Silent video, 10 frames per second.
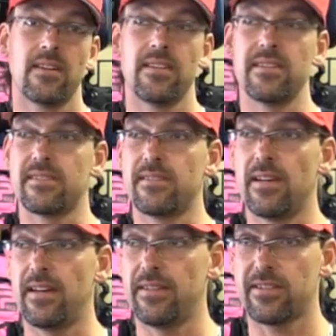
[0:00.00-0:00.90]
This
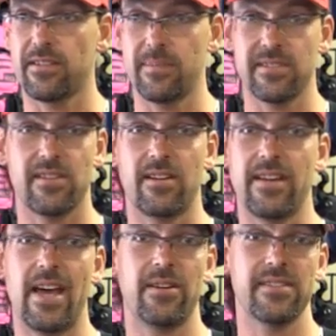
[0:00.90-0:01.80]
tournament
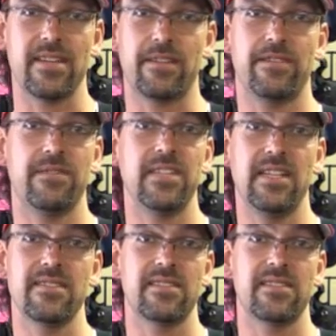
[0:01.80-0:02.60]
started out as like 15,